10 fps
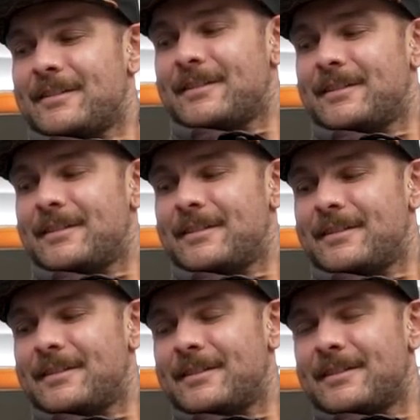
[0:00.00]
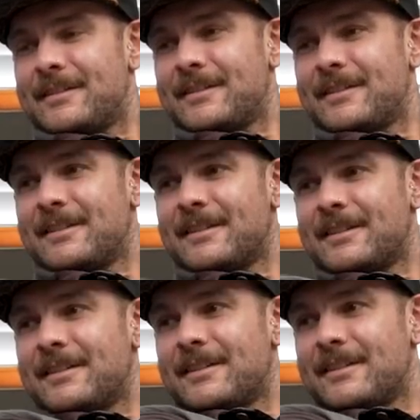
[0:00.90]

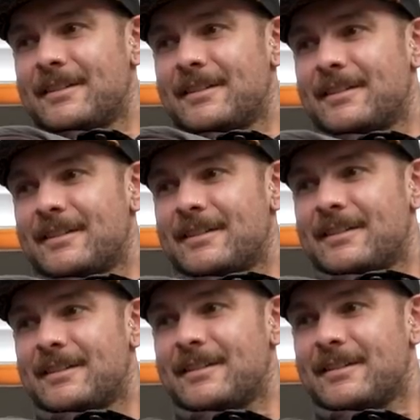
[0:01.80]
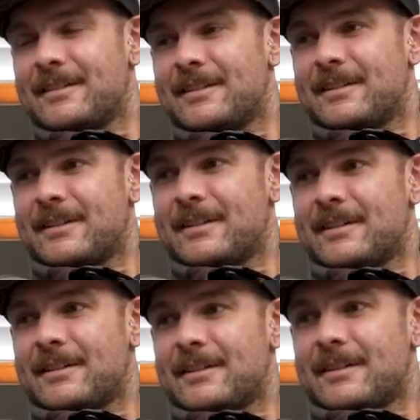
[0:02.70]

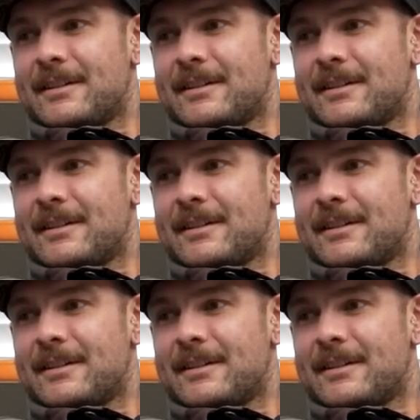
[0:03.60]
This person isn't speaking.